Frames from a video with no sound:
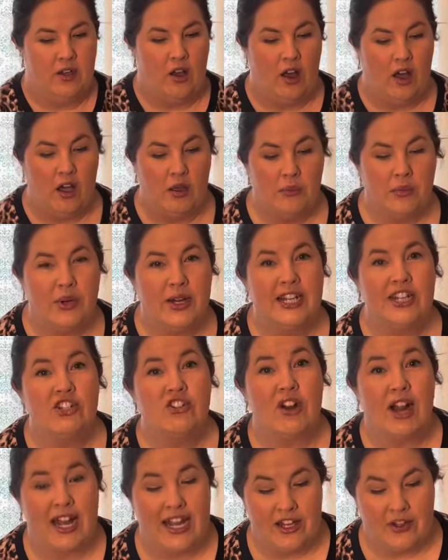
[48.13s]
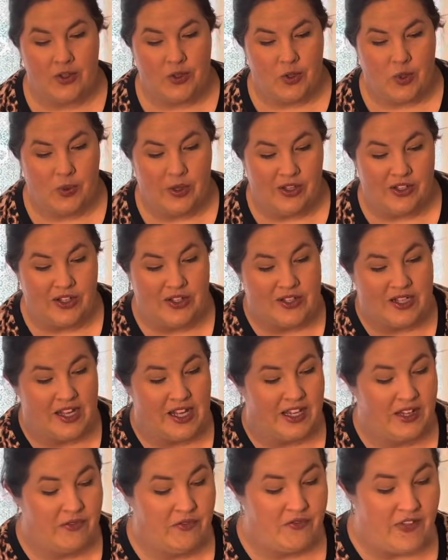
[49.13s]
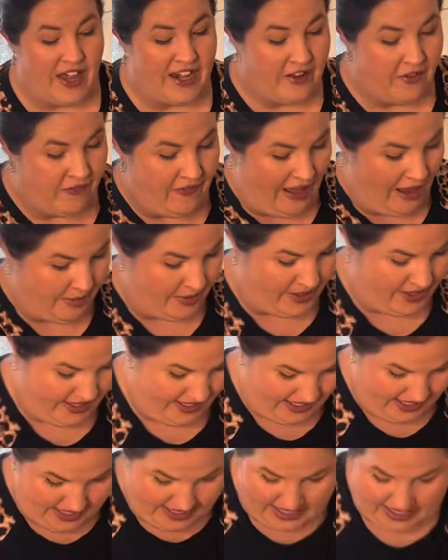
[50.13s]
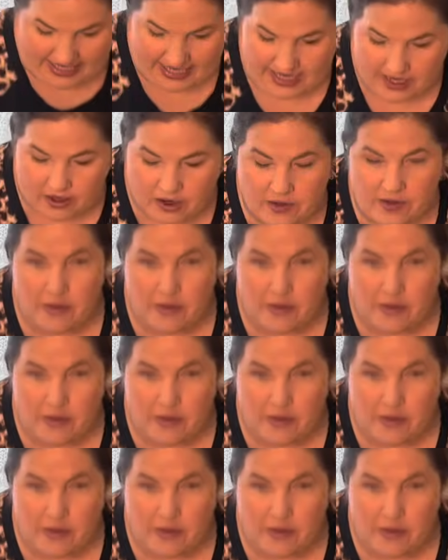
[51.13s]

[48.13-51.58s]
ombre triangle quilt using a confetti fabric, and on the